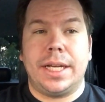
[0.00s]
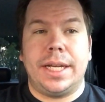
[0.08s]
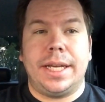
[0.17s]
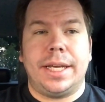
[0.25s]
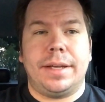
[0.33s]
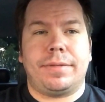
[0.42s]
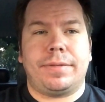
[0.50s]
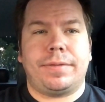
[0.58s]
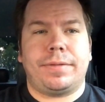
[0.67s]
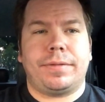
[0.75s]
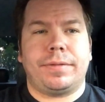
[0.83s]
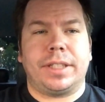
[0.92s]

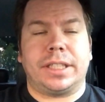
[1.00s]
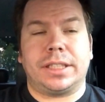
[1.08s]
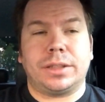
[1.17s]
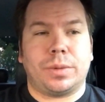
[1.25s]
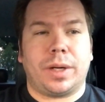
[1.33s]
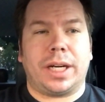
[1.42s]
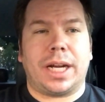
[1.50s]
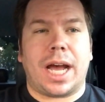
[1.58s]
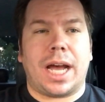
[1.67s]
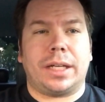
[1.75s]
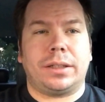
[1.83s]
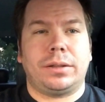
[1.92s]
if this is where
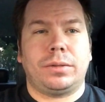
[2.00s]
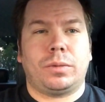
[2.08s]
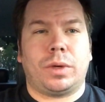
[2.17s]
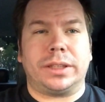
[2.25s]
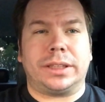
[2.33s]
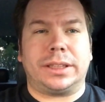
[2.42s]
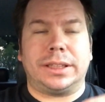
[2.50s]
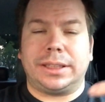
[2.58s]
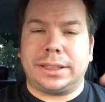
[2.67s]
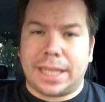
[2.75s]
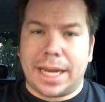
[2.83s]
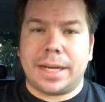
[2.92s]
God wants to
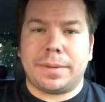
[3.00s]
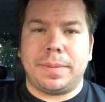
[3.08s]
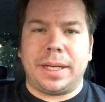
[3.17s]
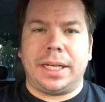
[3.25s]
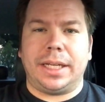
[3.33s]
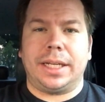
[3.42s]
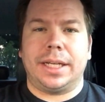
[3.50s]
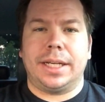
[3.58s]
take me,